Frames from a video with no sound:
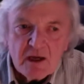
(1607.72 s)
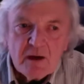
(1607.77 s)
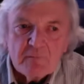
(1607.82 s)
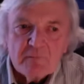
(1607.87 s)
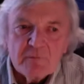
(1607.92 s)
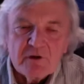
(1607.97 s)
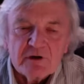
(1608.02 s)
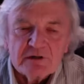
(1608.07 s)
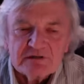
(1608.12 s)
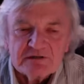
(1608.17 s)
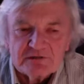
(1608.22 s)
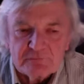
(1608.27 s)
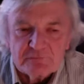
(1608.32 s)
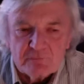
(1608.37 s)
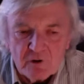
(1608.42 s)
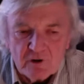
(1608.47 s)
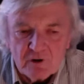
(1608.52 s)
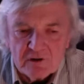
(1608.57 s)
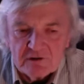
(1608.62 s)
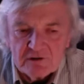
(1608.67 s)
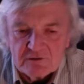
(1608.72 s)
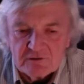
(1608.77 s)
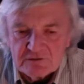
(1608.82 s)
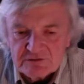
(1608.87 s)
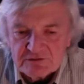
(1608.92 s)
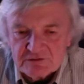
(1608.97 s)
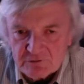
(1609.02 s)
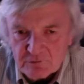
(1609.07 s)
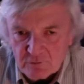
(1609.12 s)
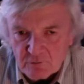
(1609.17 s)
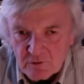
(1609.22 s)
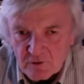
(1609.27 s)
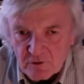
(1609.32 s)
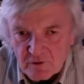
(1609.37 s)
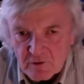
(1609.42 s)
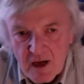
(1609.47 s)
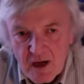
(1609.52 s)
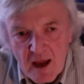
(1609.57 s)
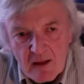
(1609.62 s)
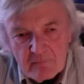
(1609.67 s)
but a smaller
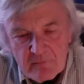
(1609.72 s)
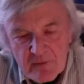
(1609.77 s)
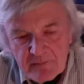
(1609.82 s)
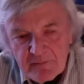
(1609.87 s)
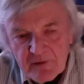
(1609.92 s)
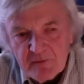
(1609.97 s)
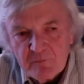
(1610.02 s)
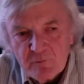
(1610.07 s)
store may be